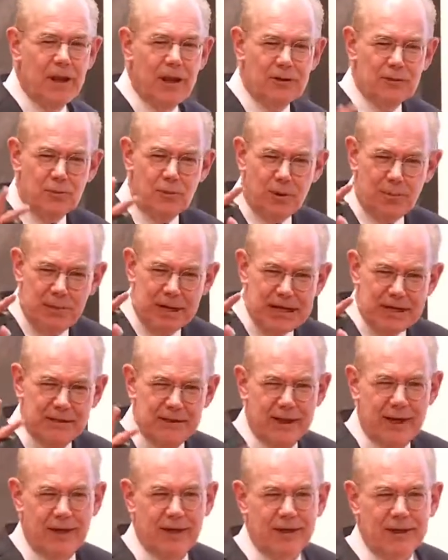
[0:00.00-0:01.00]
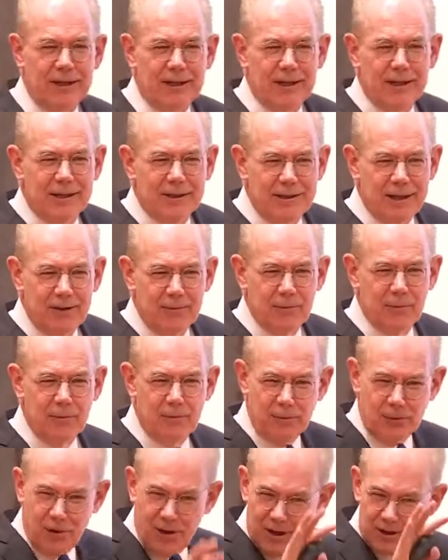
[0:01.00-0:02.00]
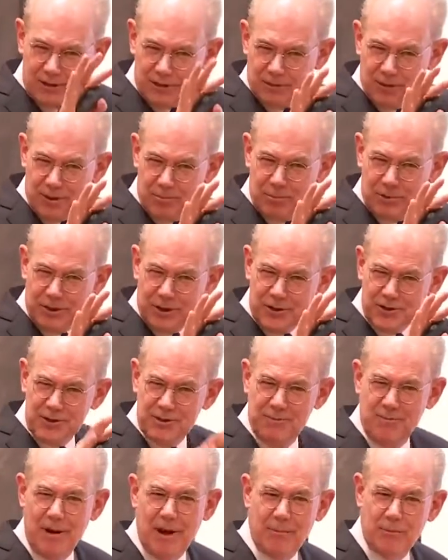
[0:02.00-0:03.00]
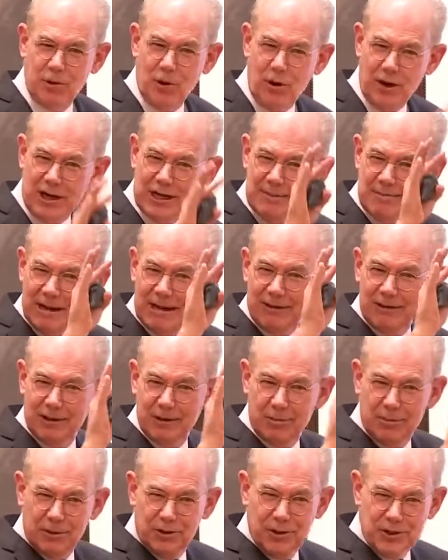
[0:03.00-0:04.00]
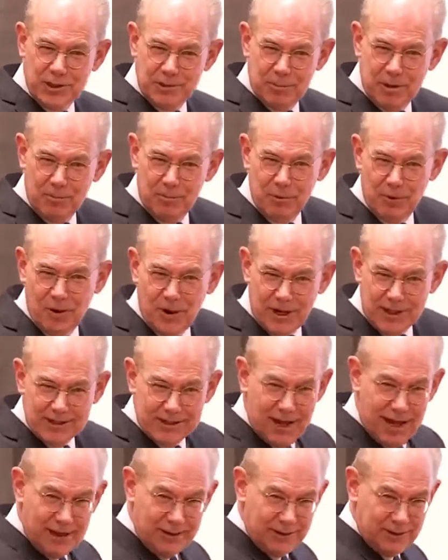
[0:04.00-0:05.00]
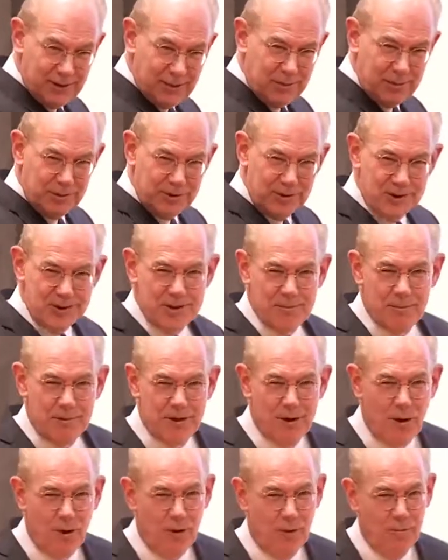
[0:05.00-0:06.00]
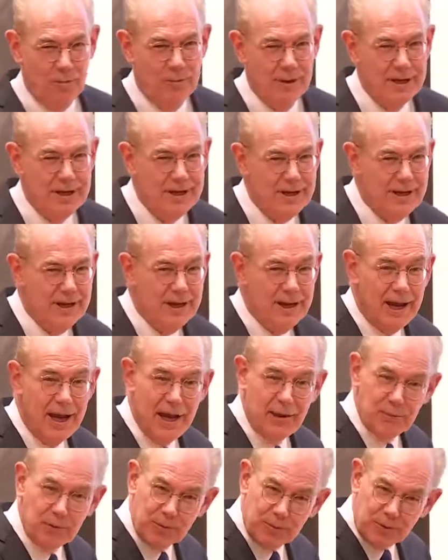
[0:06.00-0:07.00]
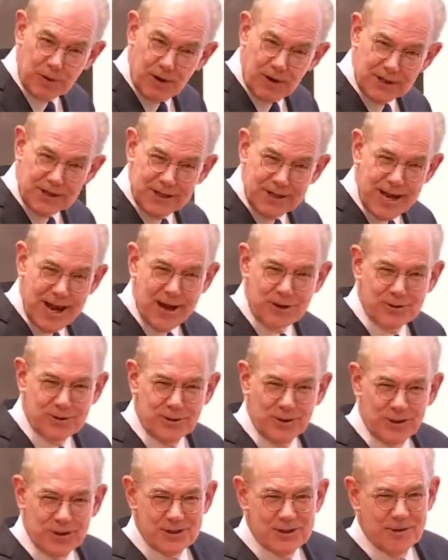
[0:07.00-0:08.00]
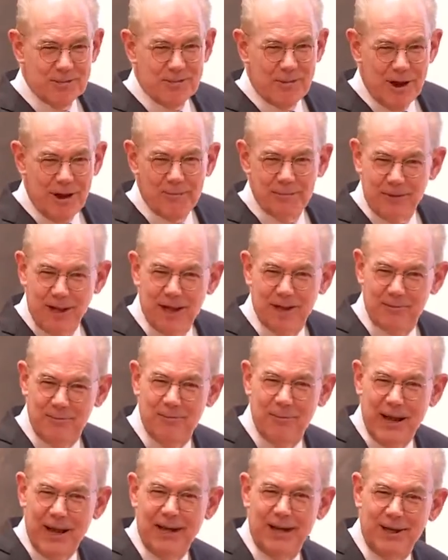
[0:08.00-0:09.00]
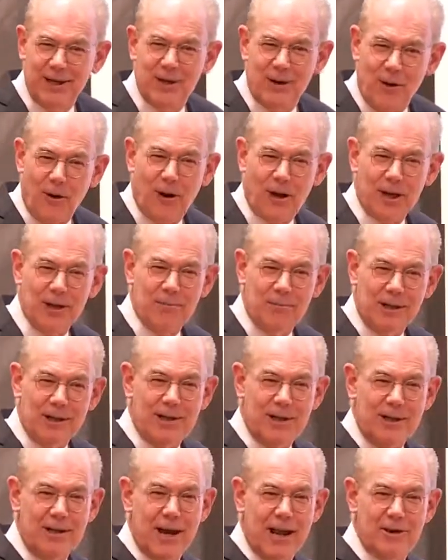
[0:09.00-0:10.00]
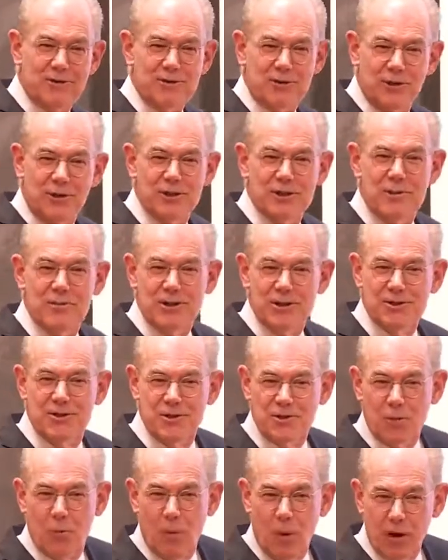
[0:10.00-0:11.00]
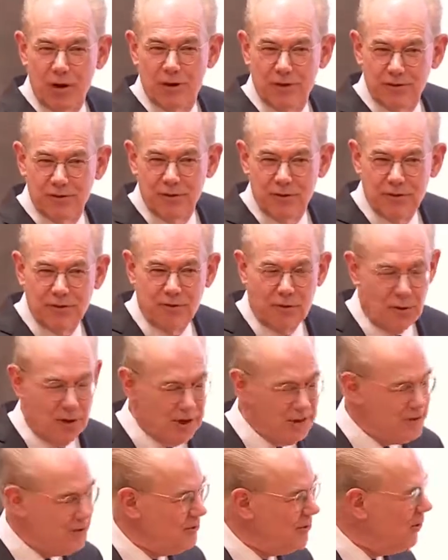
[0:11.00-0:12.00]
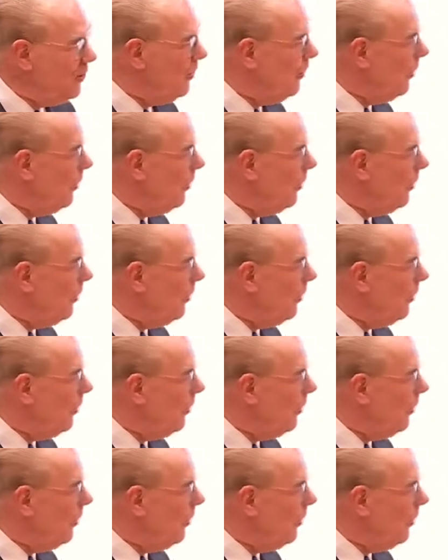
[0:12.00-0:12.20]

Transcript: I just want to be clear that with regard to liberalism, I'm talking about liberalism abroad, not liberalism at home. And with regard to nationalism, I'm not making the argument that nationalism is this wonderful force